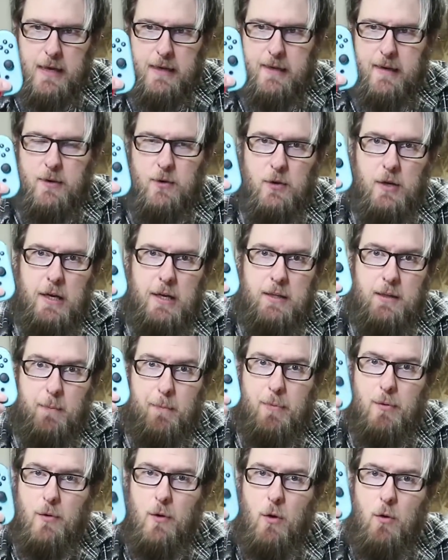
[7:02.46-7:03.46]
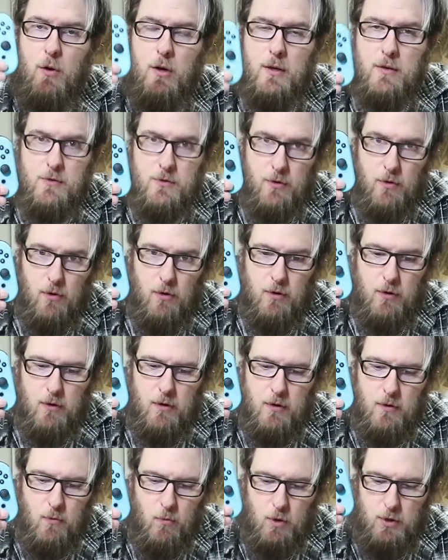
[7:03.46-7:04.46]
Now you can get the Pro
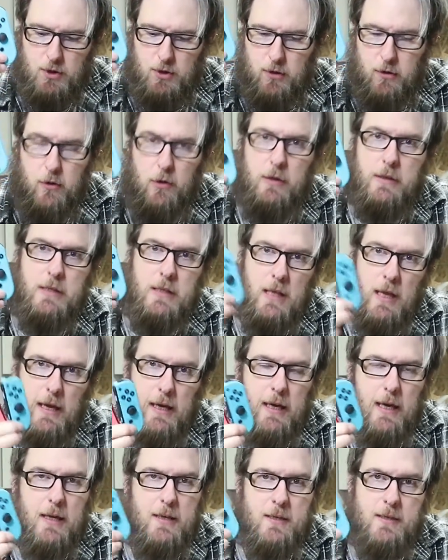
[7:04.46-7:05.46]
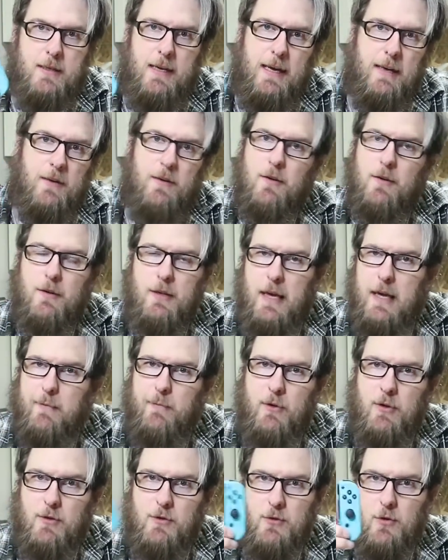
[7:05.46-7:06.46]
controller, which looks like a standard
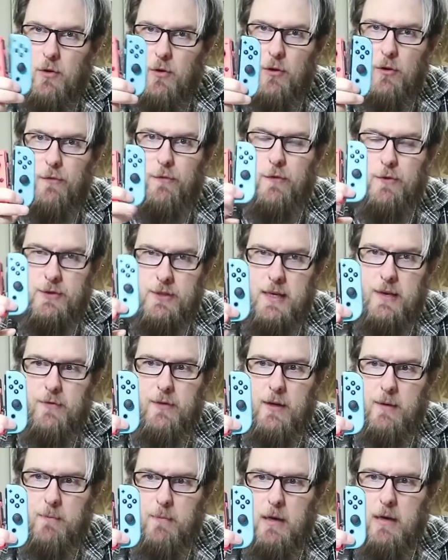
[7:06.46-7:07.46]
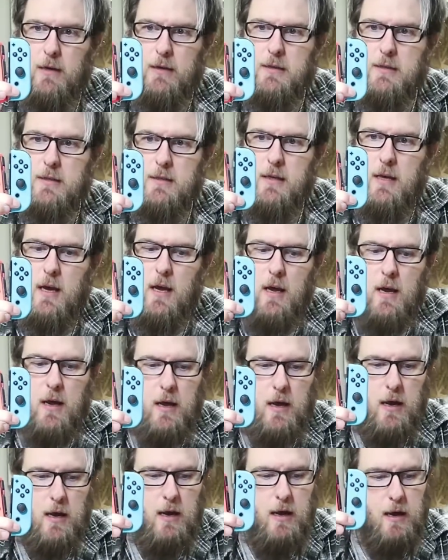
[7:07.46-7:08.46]
game controller, for $70.
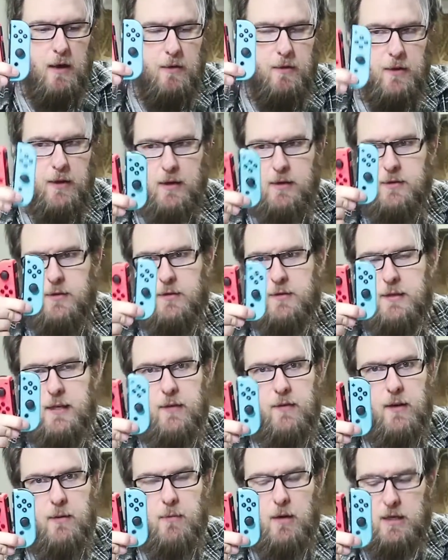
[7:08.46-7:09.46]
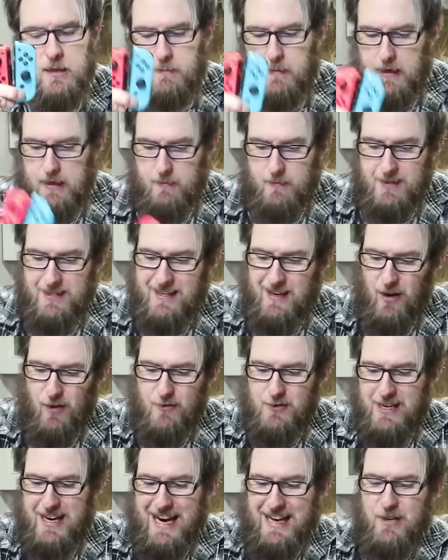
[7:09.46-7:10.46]
These are $70 by
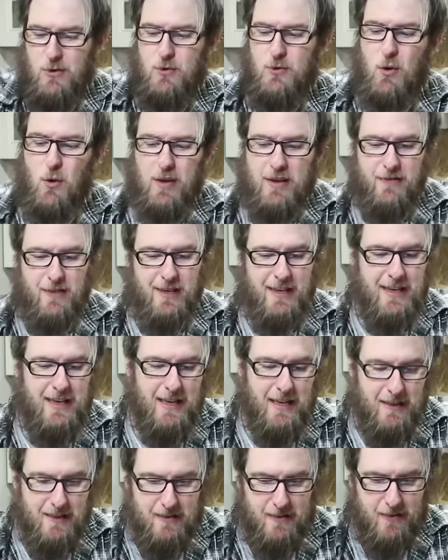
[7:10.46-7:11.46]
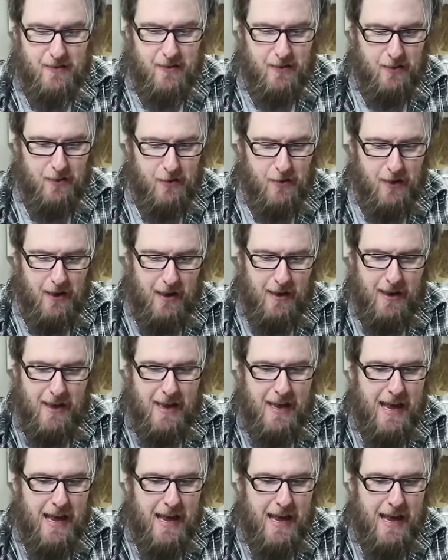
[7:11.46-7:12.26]
themselves, and you don't even get the...